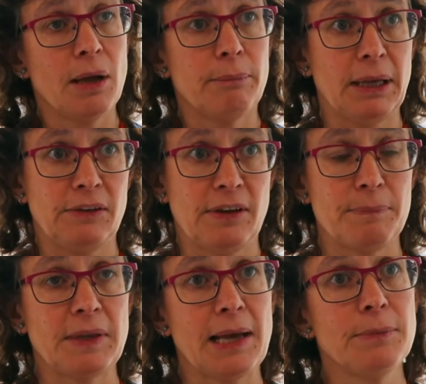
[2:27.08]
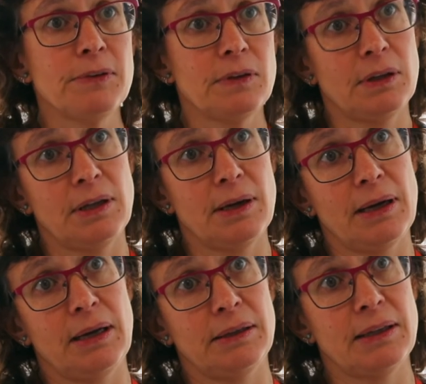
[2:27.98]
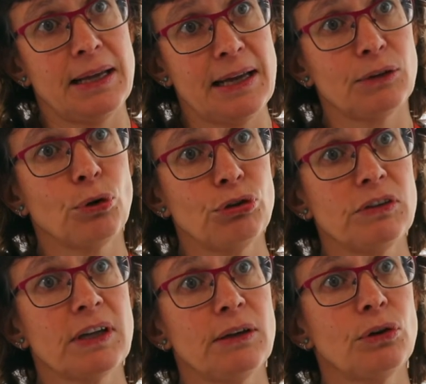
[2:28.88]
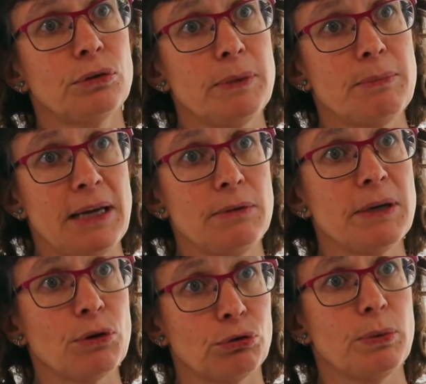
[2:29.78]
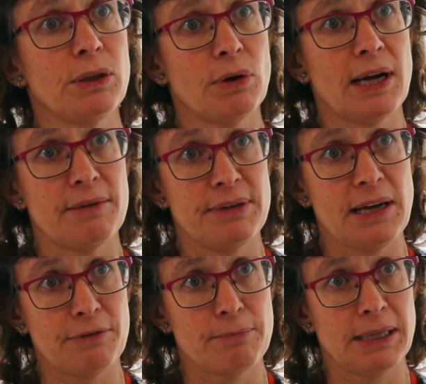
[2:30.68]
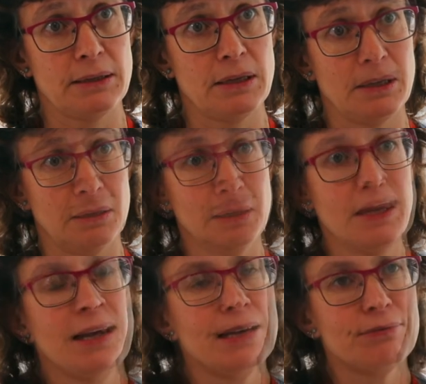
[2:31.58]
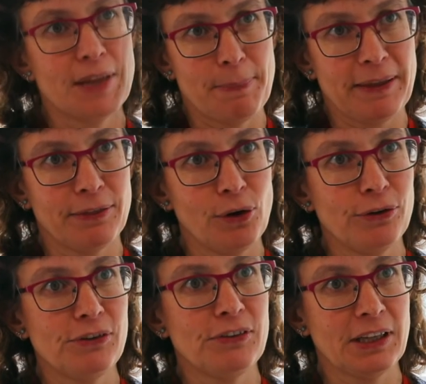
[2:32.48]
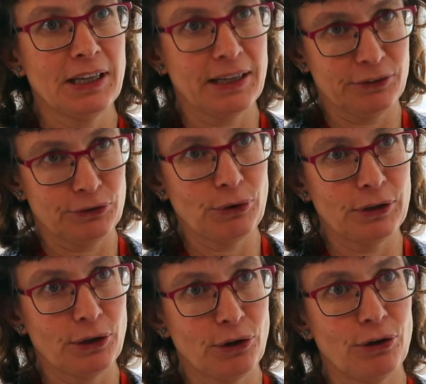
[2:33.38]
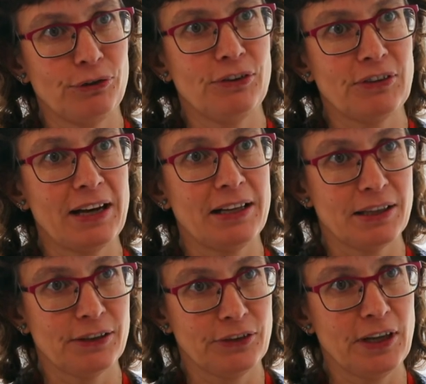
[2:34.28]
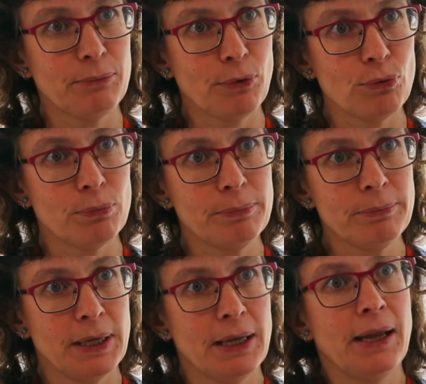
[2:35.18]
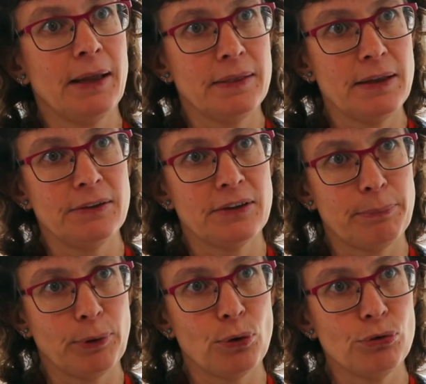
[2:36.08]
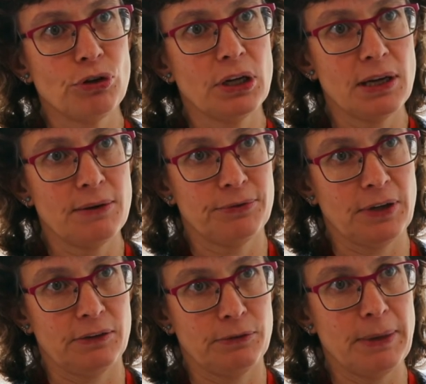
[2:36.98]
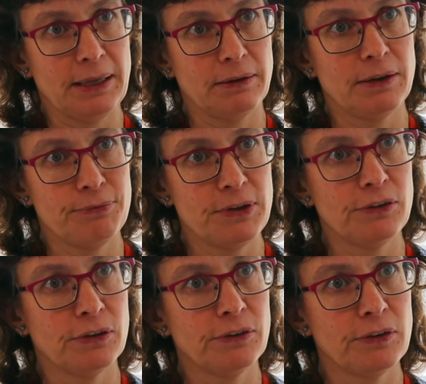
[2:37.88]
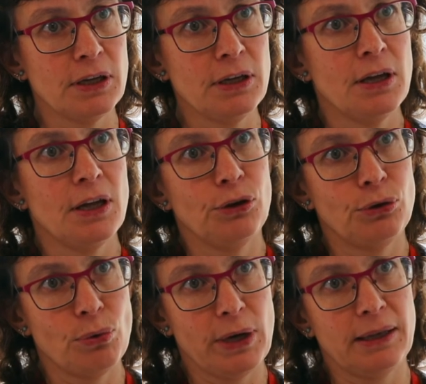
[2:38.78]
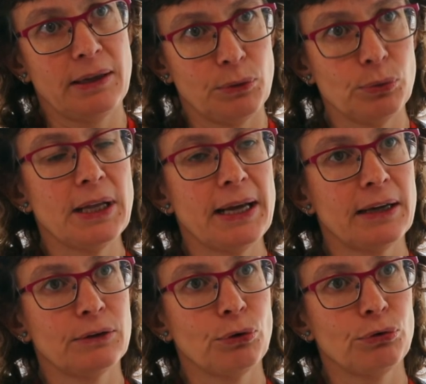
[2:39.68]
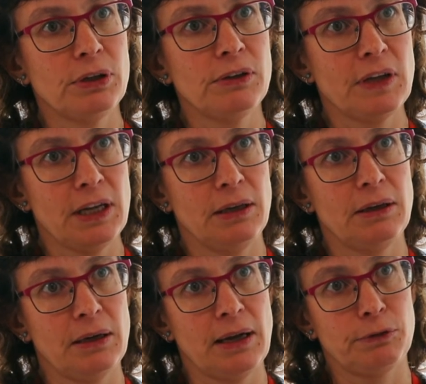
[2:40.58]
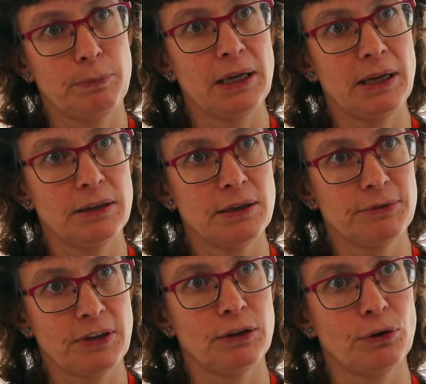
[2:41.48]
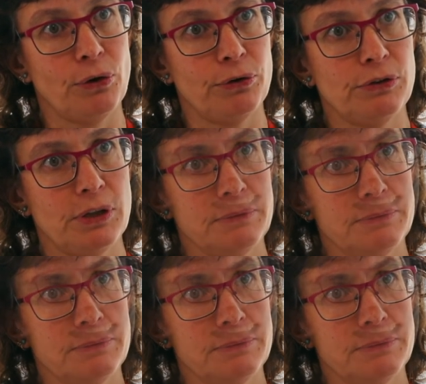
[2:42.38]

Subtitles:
But sometimes the diagnosis cannot be made because we don't have enough material. If the pathologist and the gastroenterologist are in the same room, this approach gives us better efficiency to get a good diagnosis in aspirative cytology.